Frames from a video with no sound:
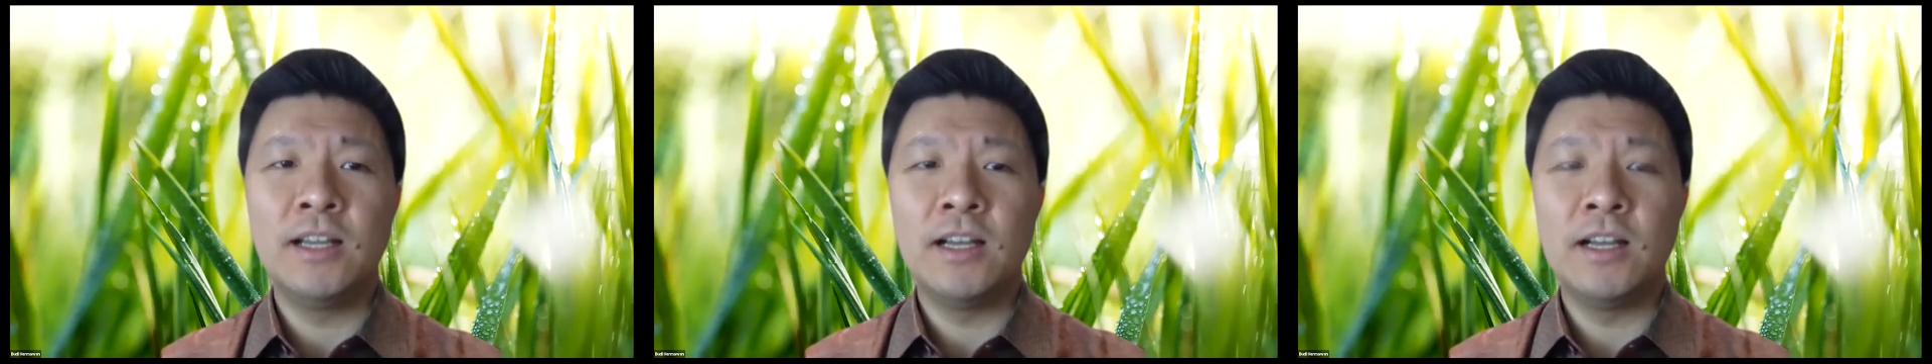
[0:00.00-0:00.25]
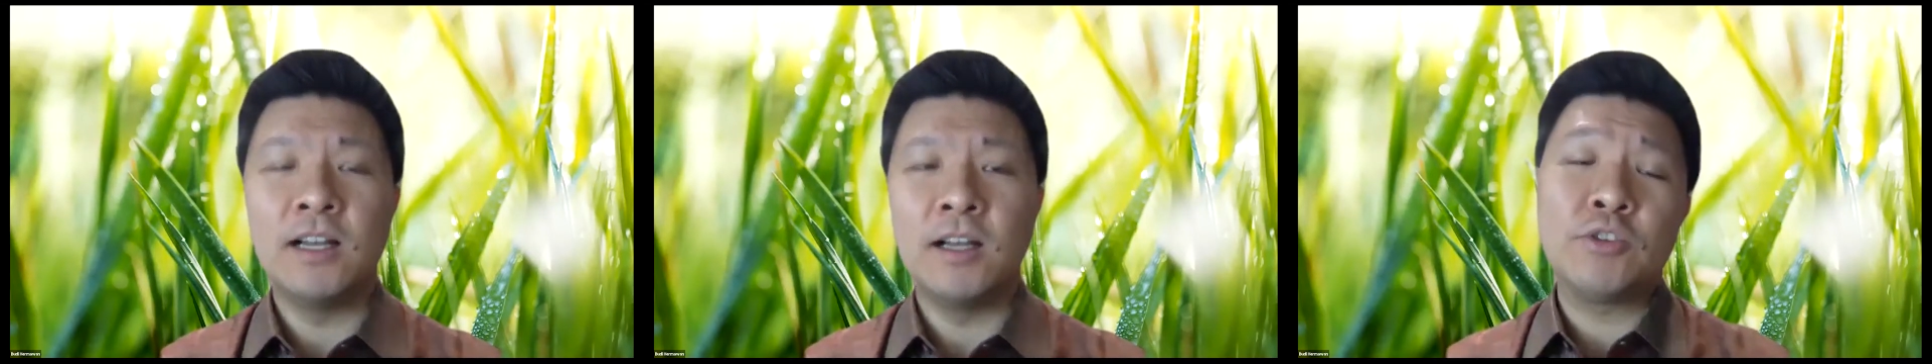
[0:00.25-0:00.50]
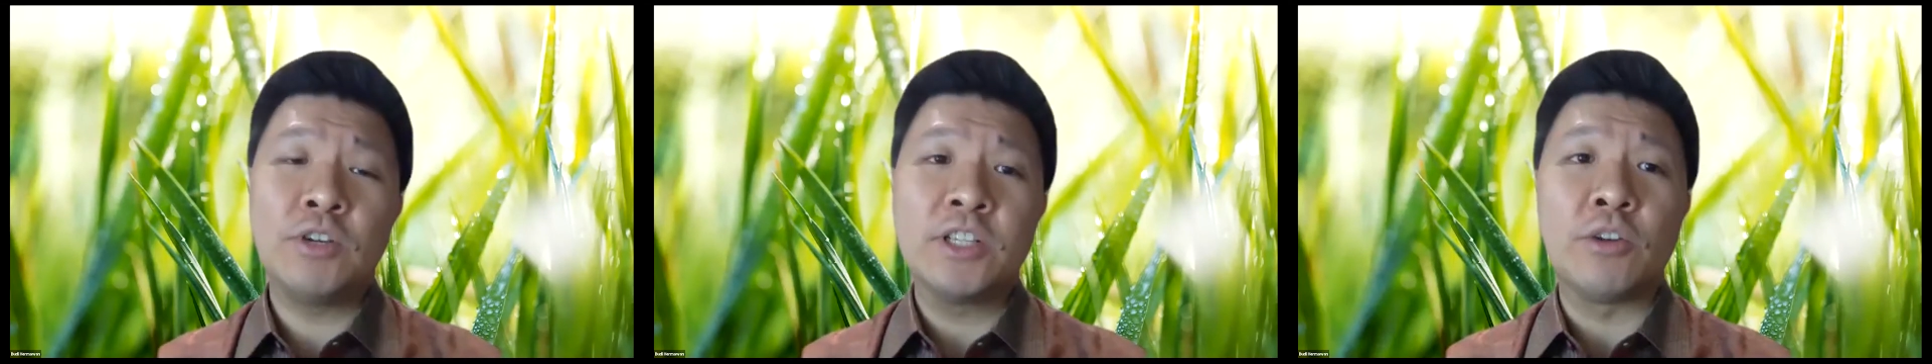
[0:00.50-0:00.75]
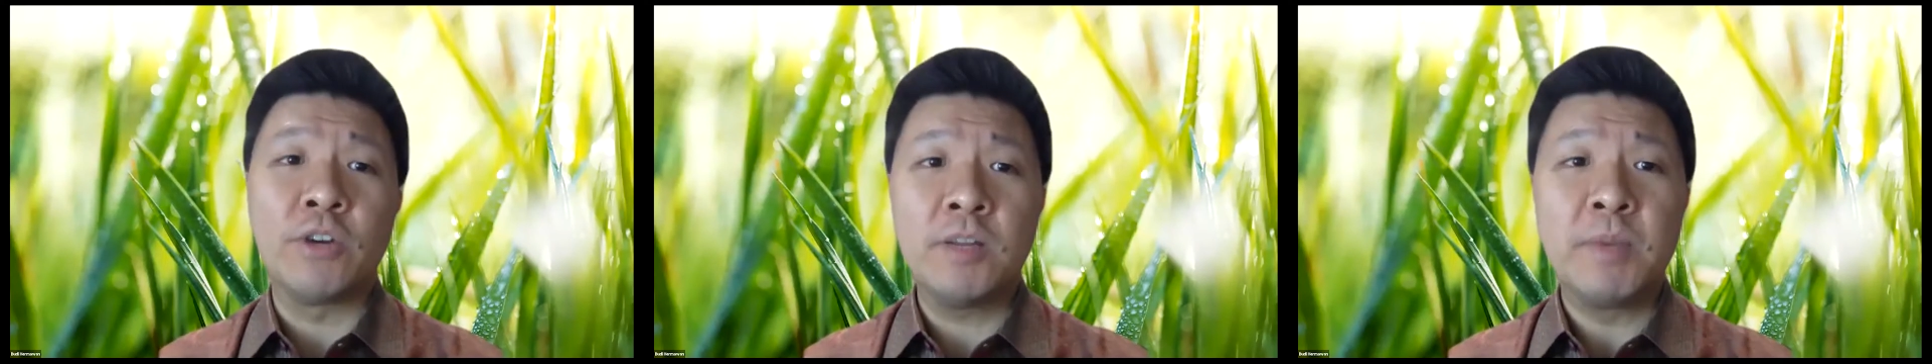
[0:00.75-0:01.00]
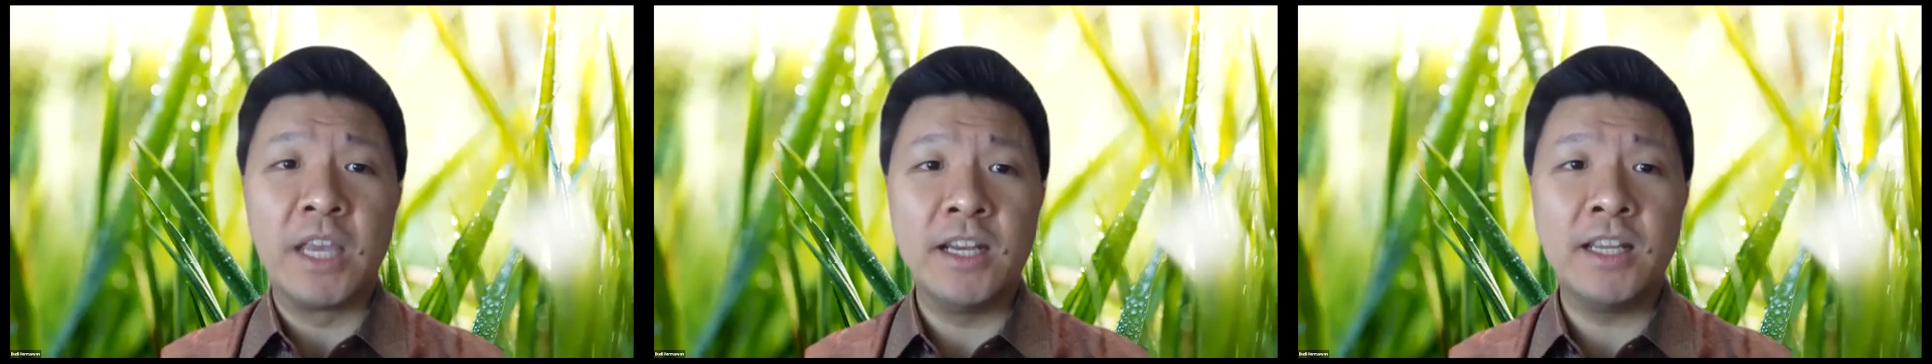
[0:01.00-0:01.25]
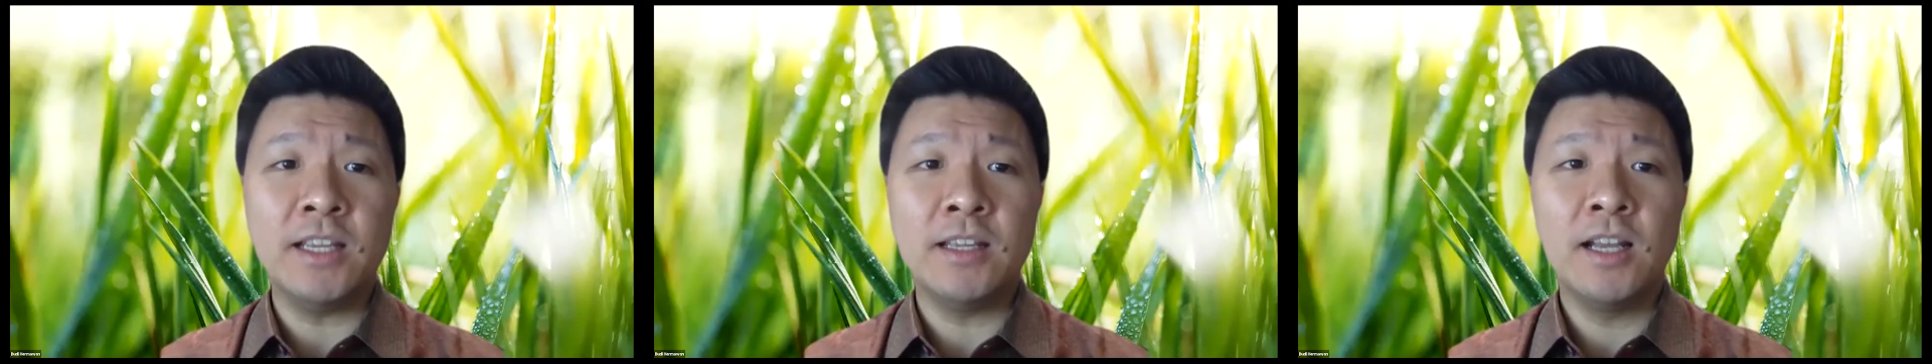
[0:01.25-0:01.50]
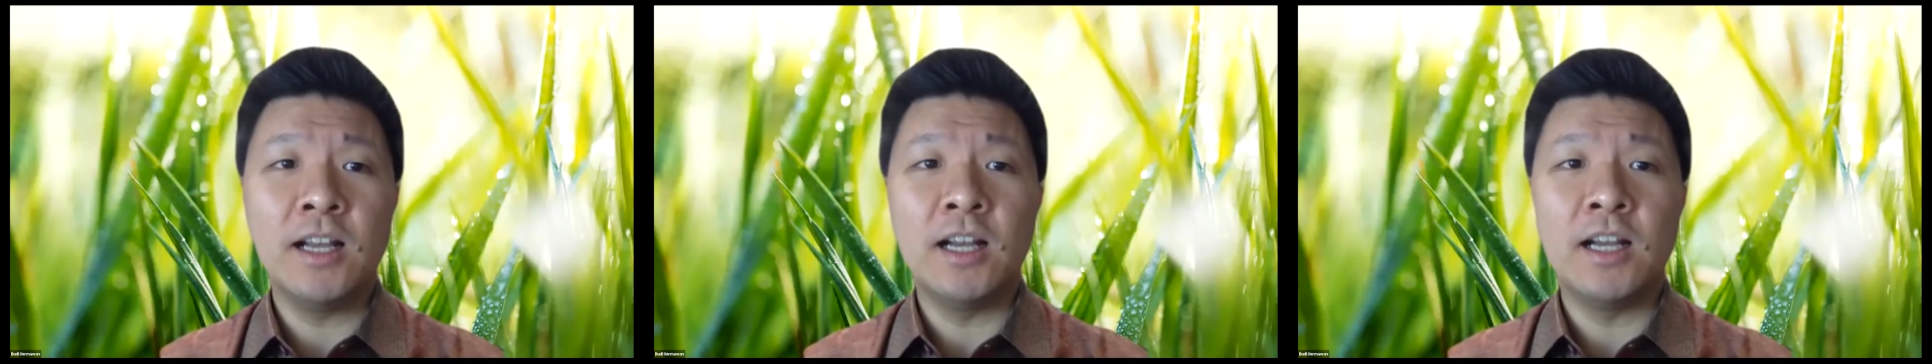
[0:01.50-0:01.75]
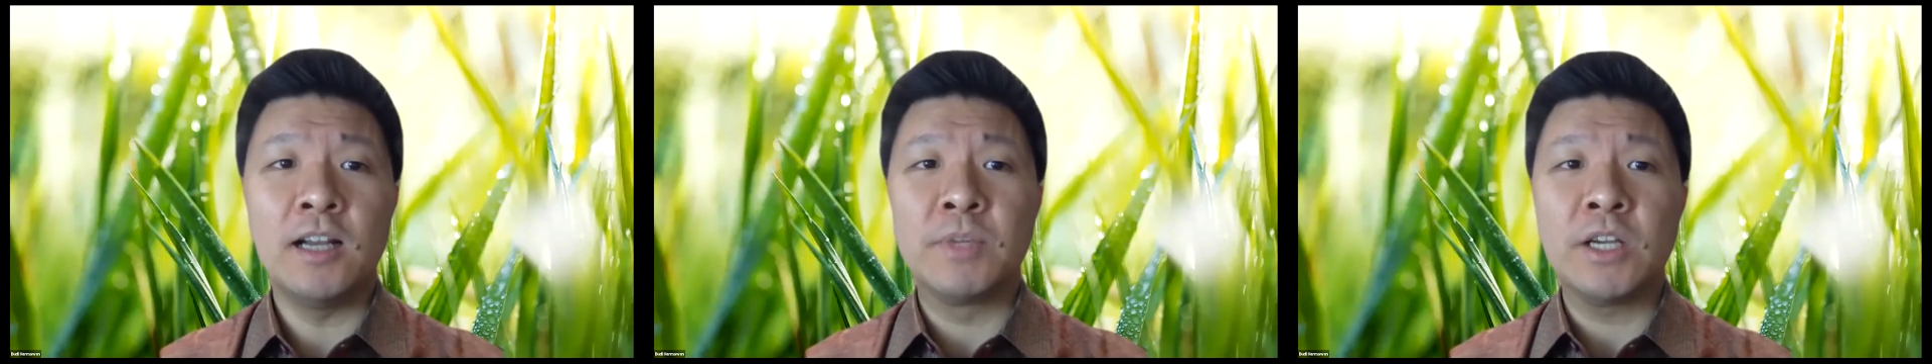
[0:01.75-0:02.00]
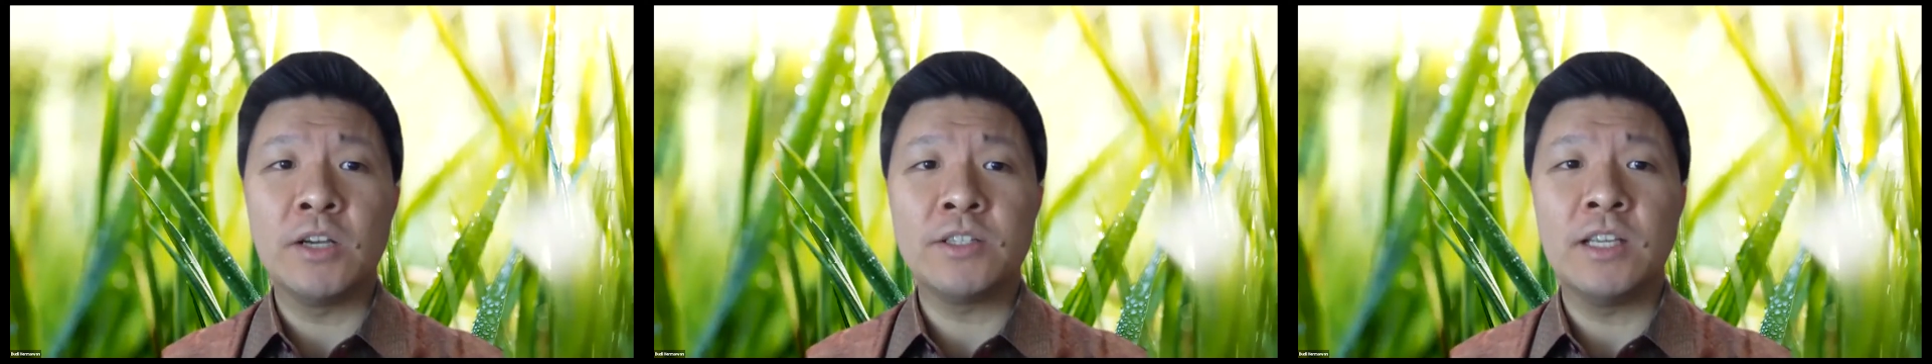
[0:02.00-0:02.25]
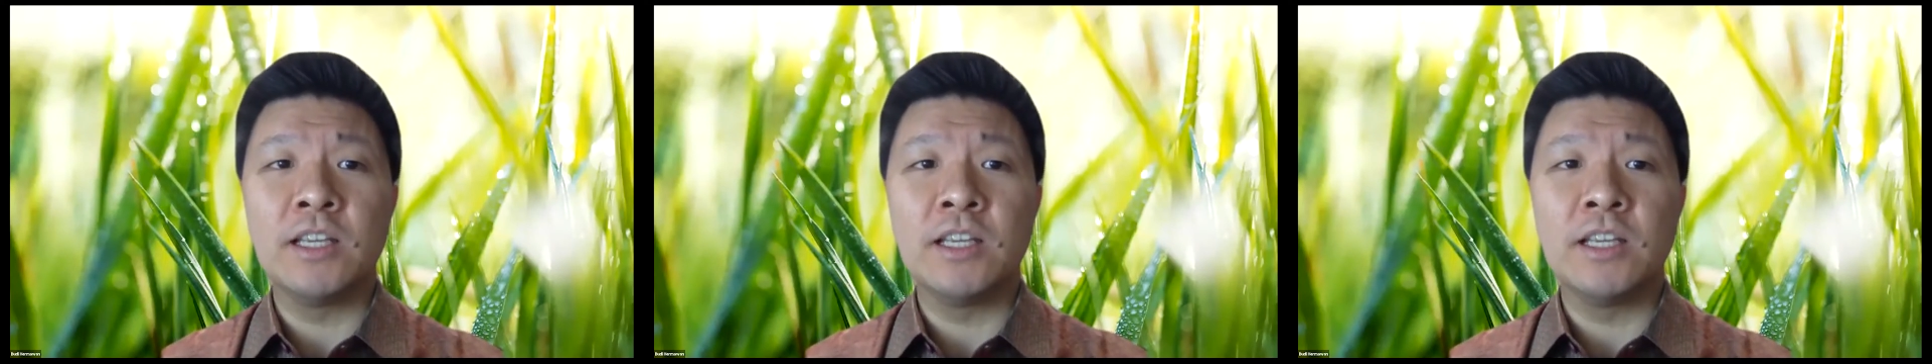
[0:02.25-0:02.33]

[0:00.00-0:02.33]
Actually, it's already beginning because